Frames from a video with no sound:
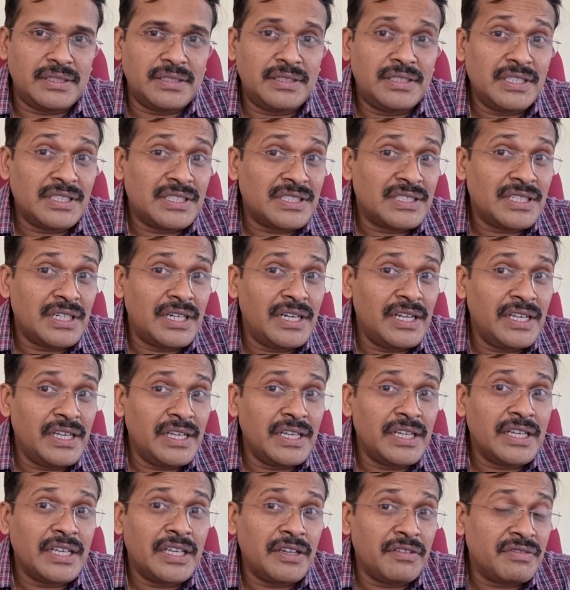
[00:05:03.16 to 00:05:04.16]
this study
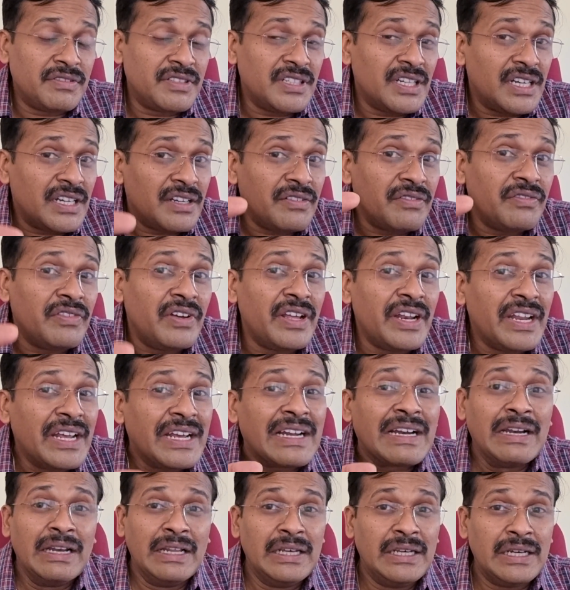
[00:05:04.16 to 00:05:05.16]
gives a very
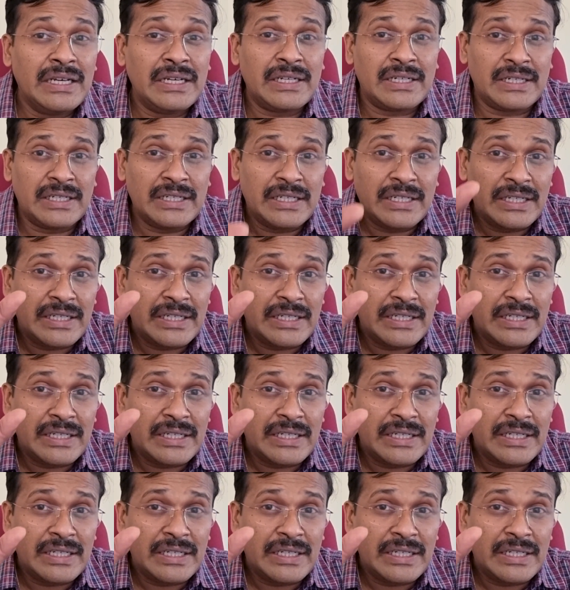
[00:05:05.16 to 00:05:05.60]
clear